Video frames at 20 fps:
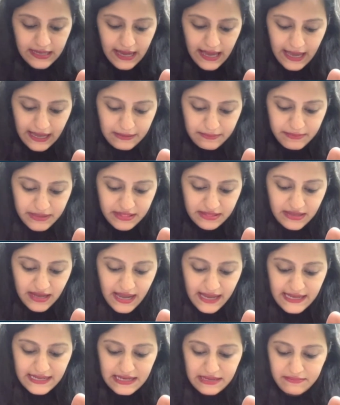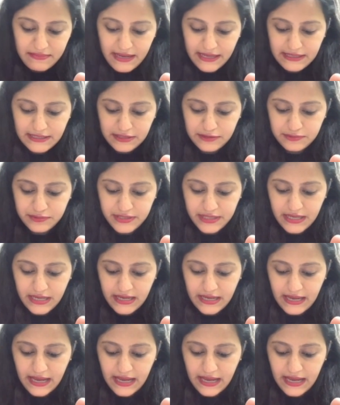and methylaminuria